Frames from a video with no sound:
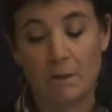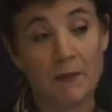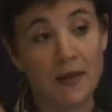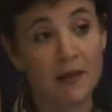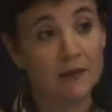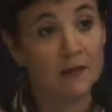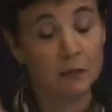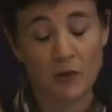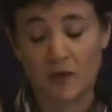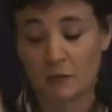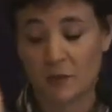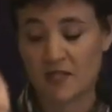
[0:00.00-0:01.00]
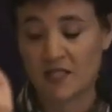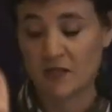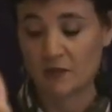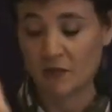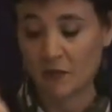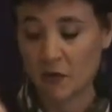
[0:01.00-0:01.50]
Meg Green present
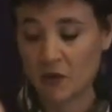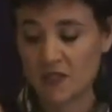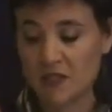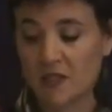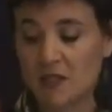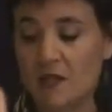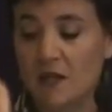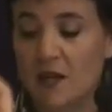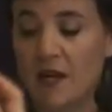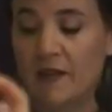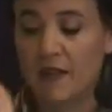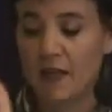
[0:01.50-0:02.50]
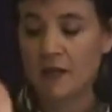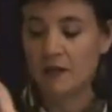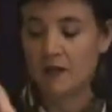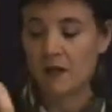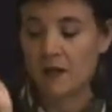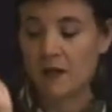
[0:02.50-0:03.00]
first, and
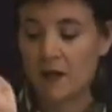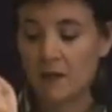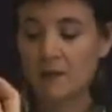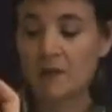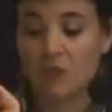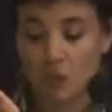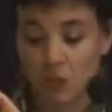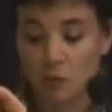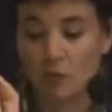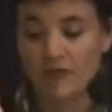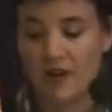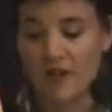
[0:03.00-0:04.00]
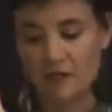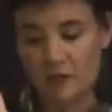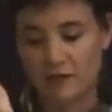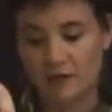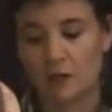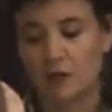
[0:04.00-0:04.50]
then and she'll provide kind
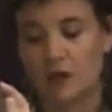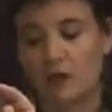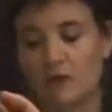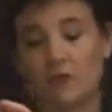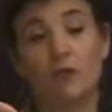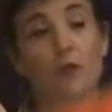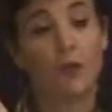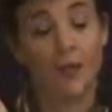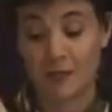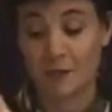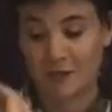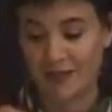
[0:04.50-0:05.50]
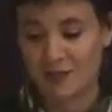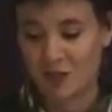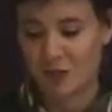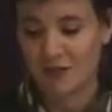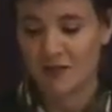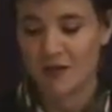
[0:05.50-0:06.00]
of a full
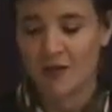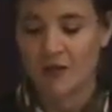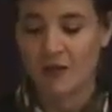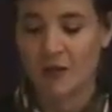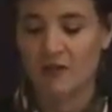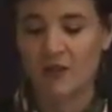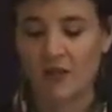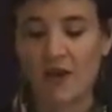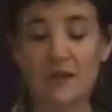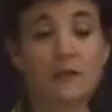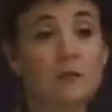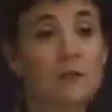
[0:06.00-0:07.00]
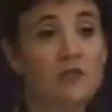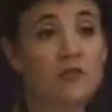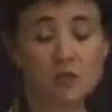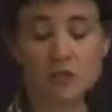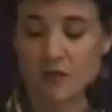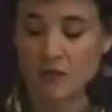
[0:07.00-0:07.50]
explanation of the concept of
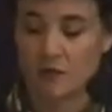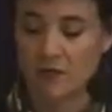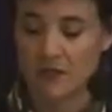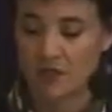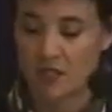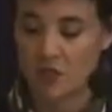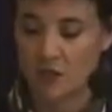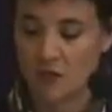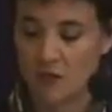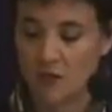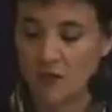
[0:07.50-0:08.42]
gender synchronization.